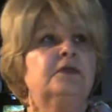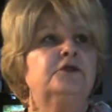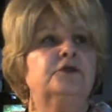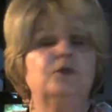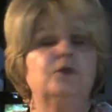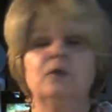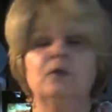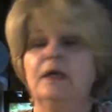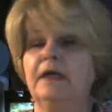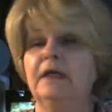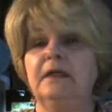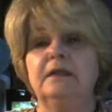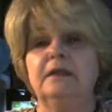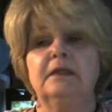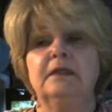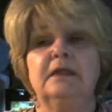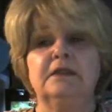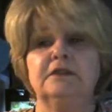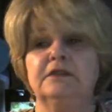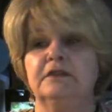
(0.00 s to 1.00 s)

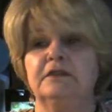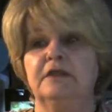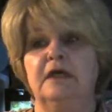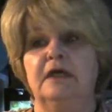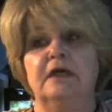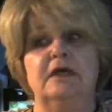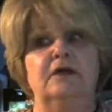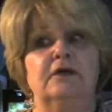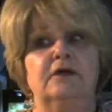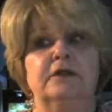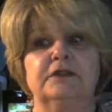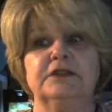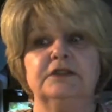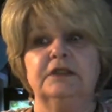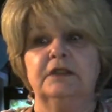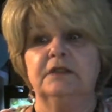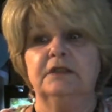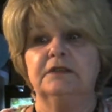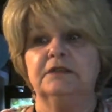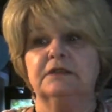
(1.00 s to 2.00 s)
Dwayne, as they are
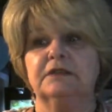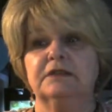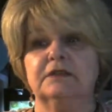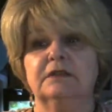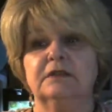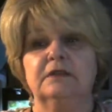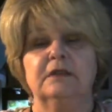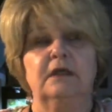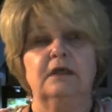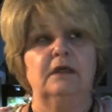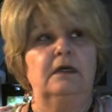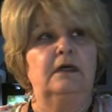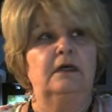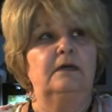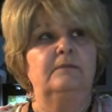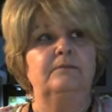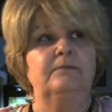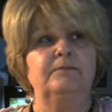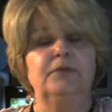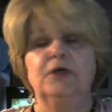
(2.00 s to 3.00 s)
just
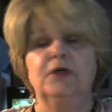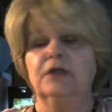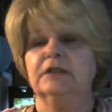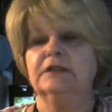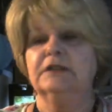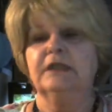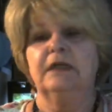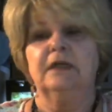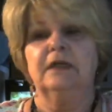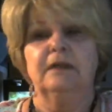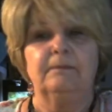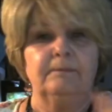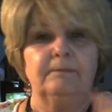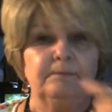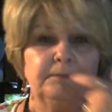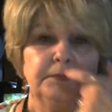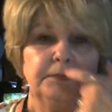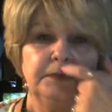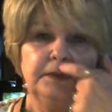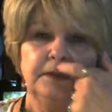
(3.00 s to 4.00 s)
booked up.
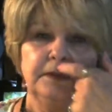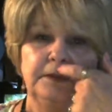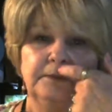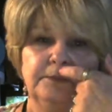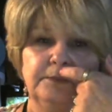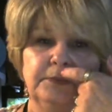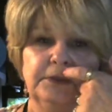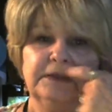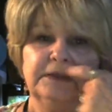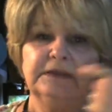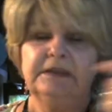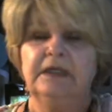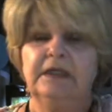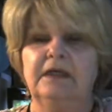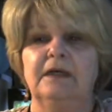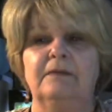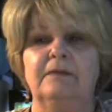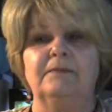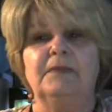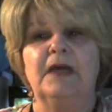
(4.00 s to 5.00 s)
They're booked
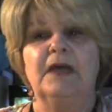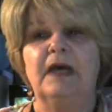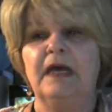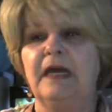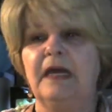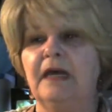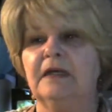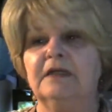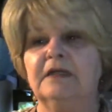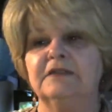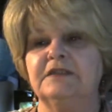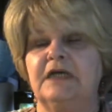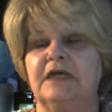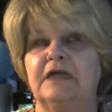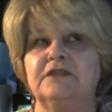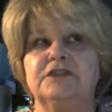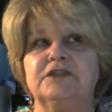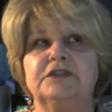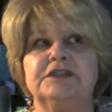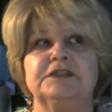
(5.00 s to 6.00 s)
up, and because
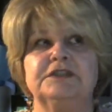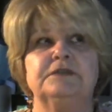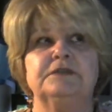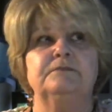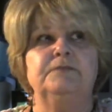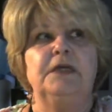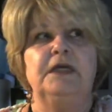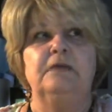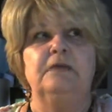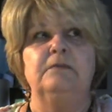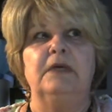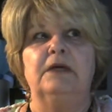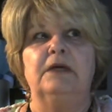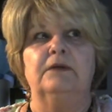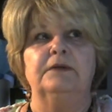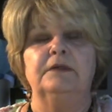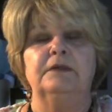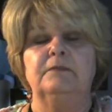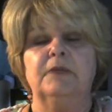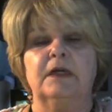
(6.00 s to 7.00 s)
I just
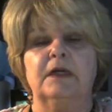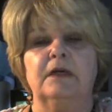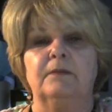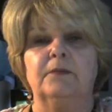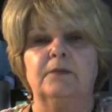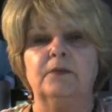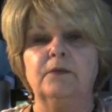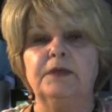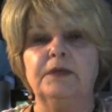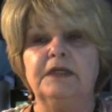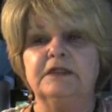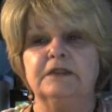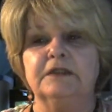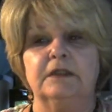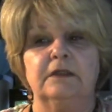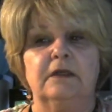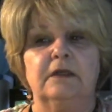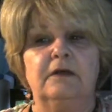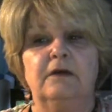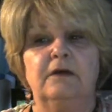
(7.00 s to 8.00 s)
emailed him a couple weeks
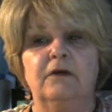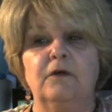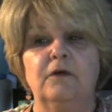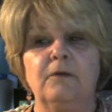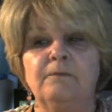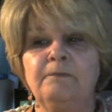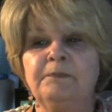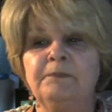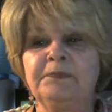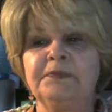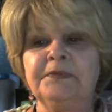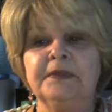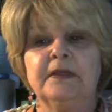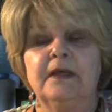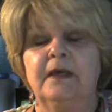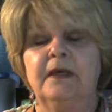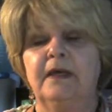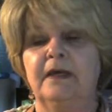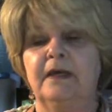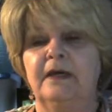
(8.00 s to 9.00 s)
ago,
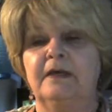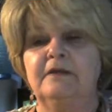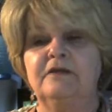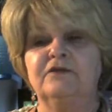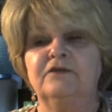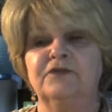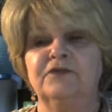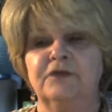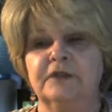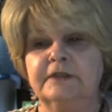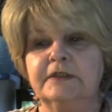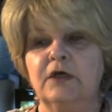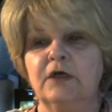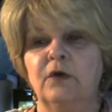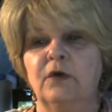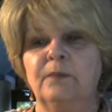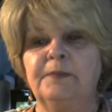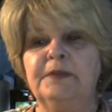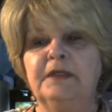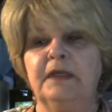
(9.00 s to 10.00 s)
and the first
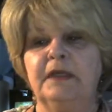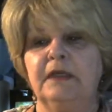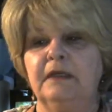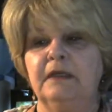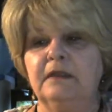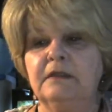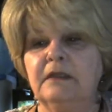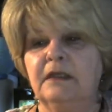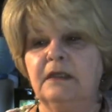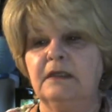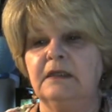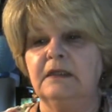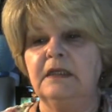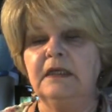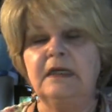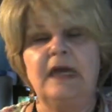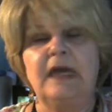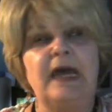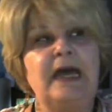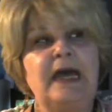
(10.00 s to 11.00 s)
opening that
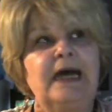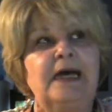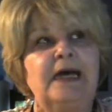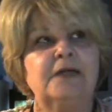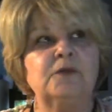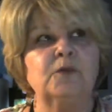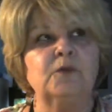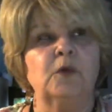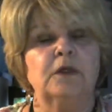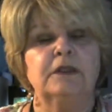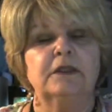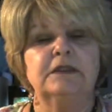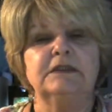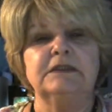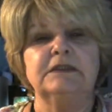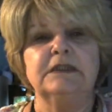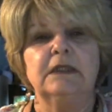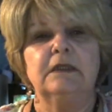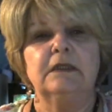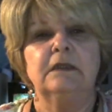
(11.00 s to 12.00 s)
he had
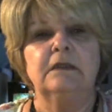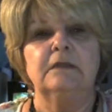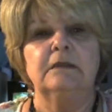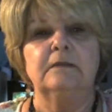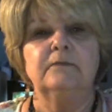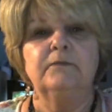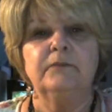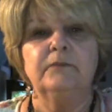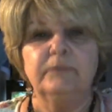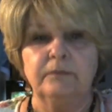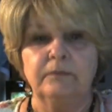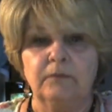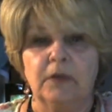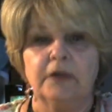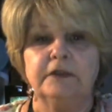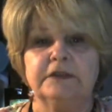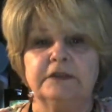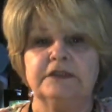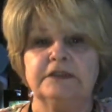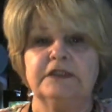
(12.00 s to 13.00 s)
was
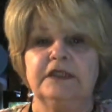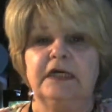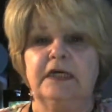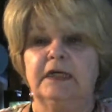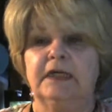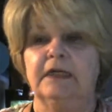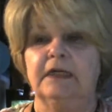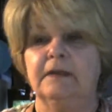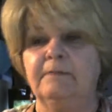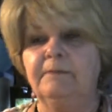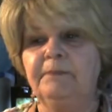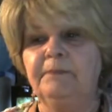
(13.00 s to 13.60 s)
March 2nd.